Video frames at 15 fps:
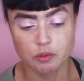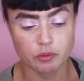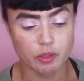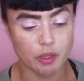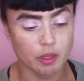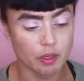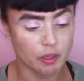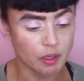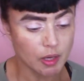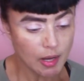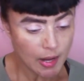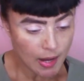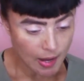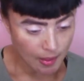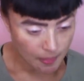Okay,
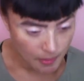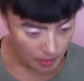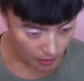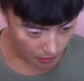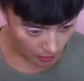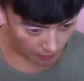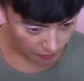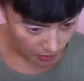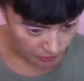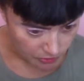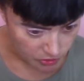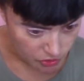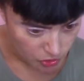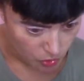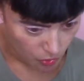and then I've got
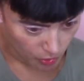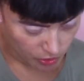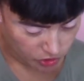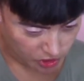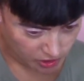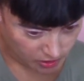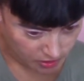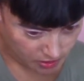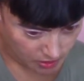this gorgeous,